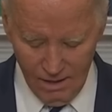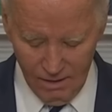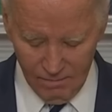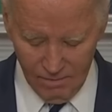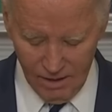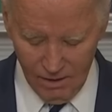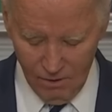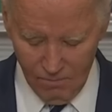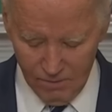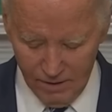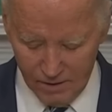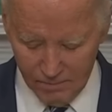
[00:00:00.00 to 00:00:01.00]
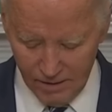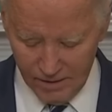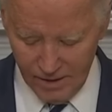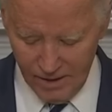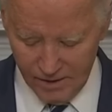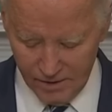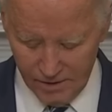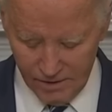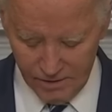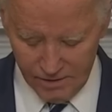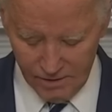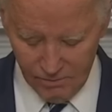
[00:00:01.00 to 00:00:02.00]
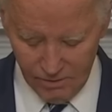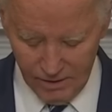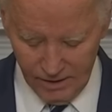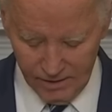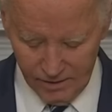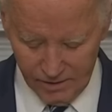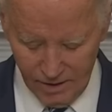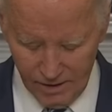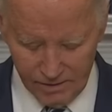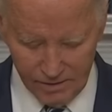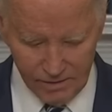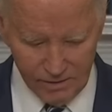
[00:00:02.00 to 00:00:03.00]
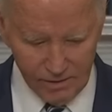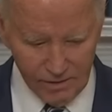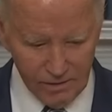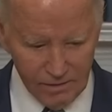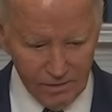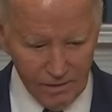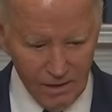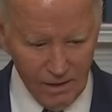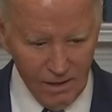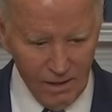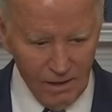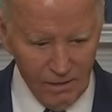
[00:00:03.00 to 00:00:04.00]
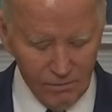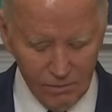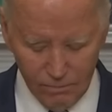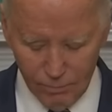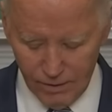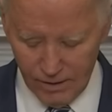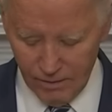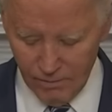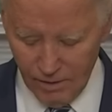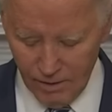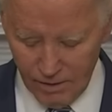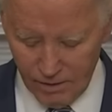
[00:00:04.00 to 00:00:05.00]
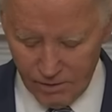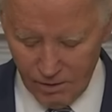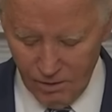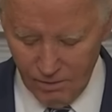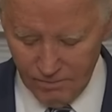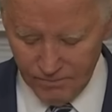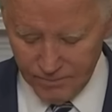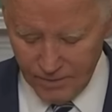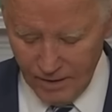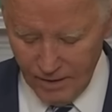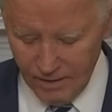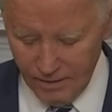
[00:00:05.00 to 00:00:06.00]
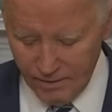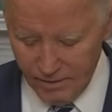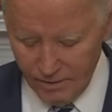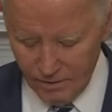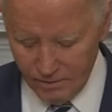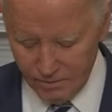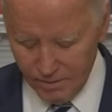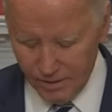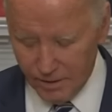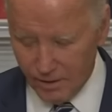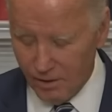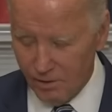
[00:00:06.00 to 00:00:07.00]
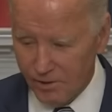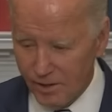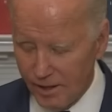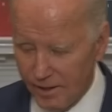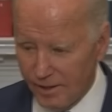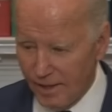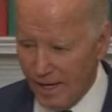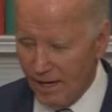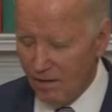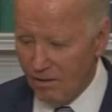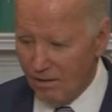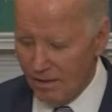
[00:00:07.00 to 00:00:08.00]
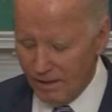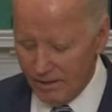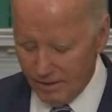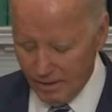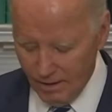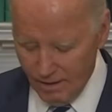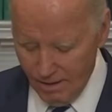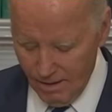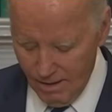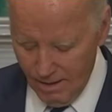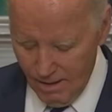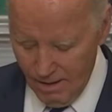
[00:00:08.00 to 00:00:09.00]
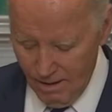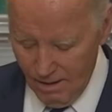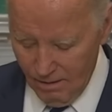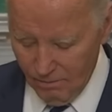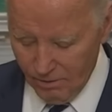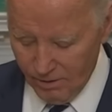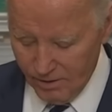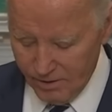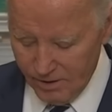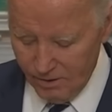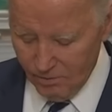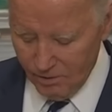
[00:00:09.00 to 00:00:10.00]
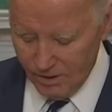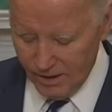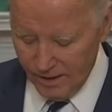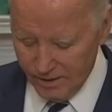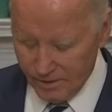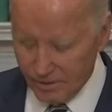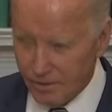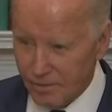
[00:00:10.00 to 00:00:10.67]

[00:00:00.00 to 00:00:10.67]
my hope and expectation is that we'll get this hostage deal, we'll bring the Americans home, and the deal is being negotiated now, and we're going to see where it takes us.